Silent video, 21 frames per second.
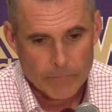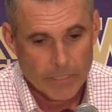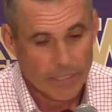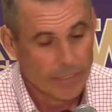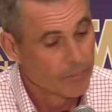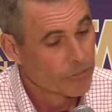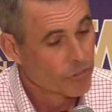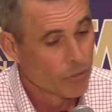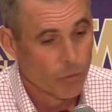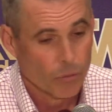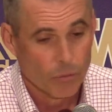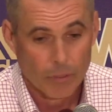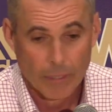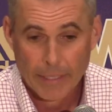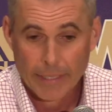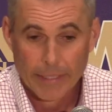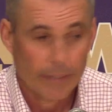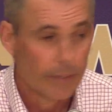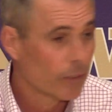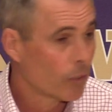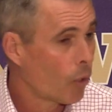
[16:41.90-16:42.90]
and so
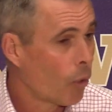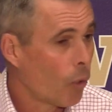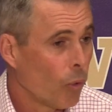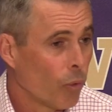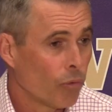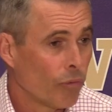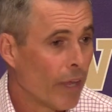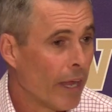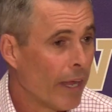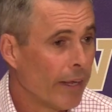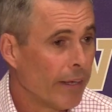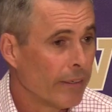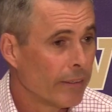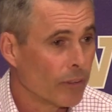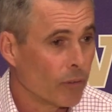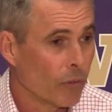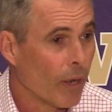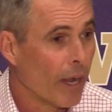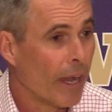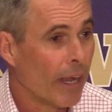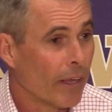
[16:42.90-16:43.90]
late, cold night,
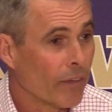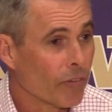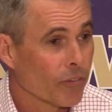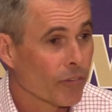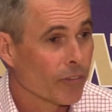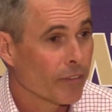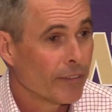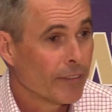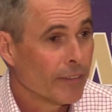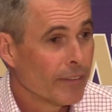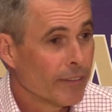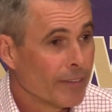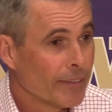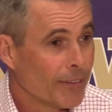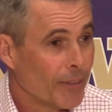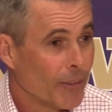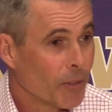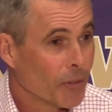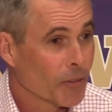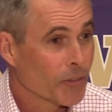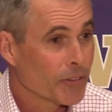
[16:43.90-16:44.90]
grass,
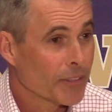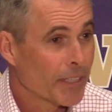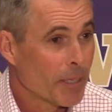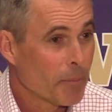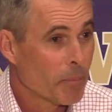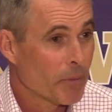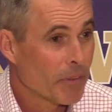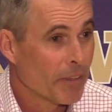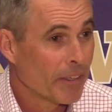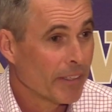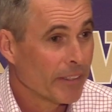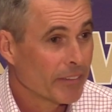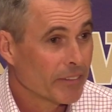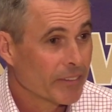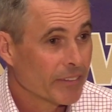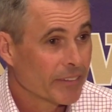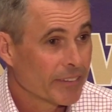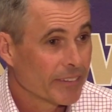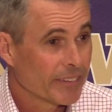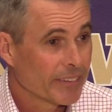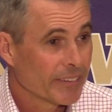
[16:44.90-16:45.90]
all those type of
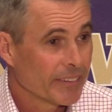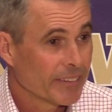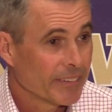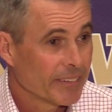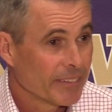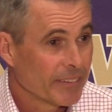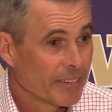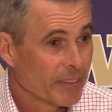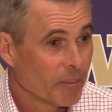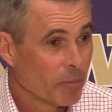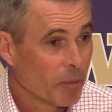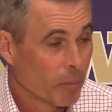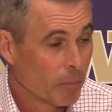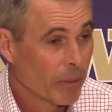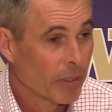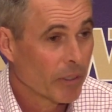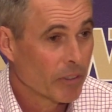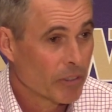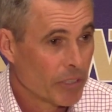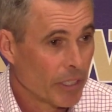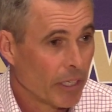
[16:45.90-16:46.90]
things, I mean, it'll be
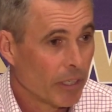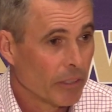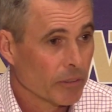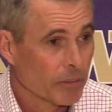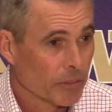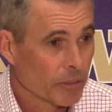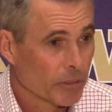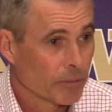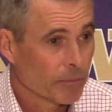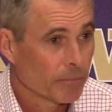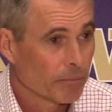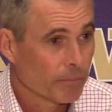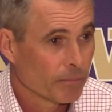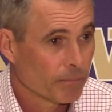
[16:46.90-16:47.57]
a good challenge.